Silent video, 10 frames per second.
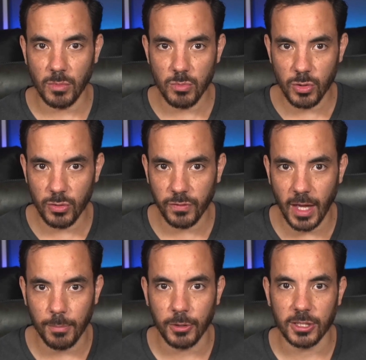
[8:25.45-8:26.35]
move
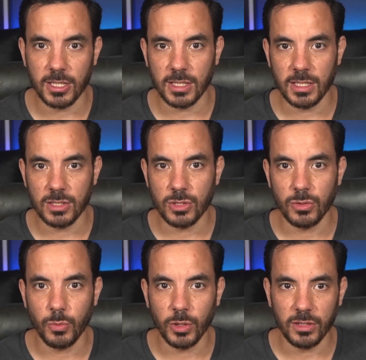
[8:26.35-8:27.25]
that product
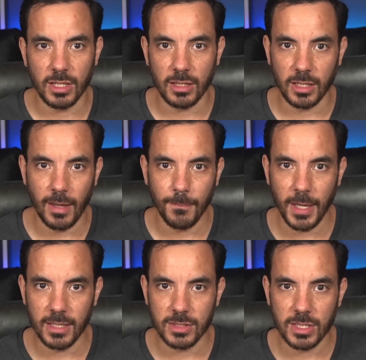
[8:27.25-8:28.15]
into one of the other
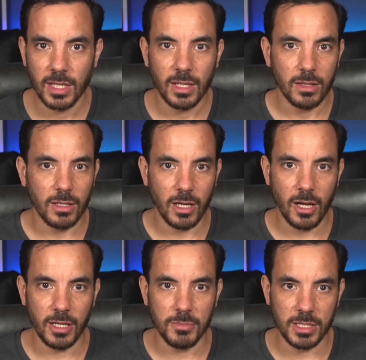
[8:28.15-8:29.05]
campaigns, the
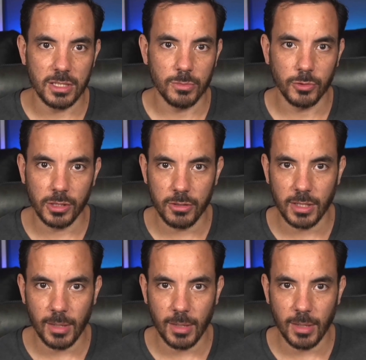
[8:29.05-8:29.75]
high, medium, or low